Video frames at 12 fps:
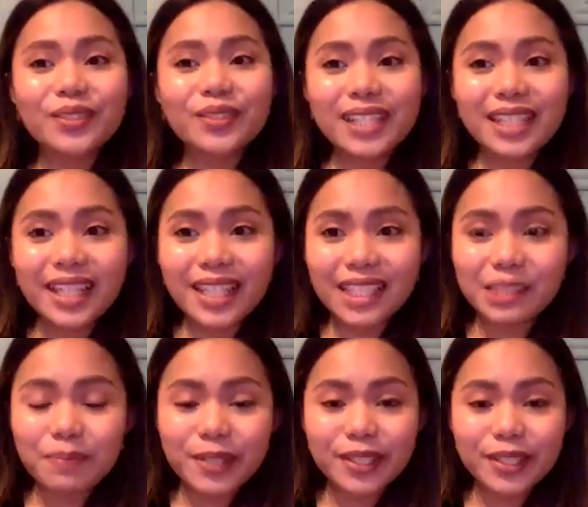really like
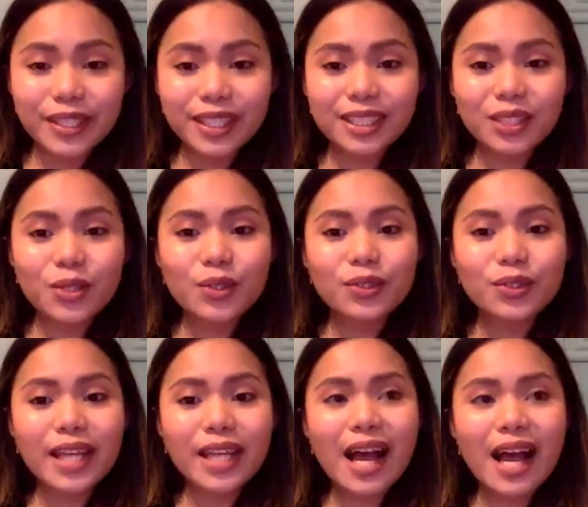experienced. You don't
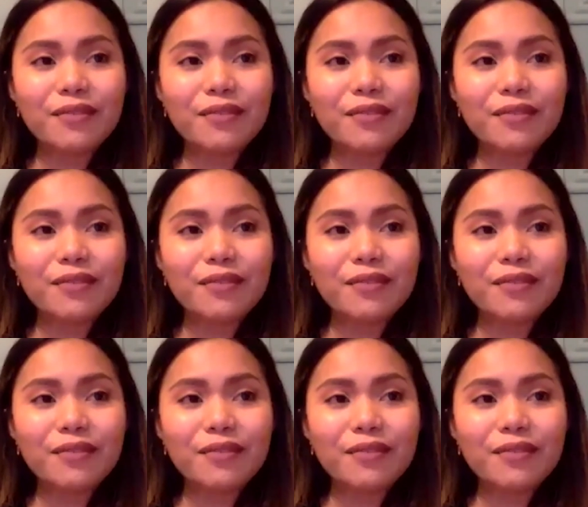really have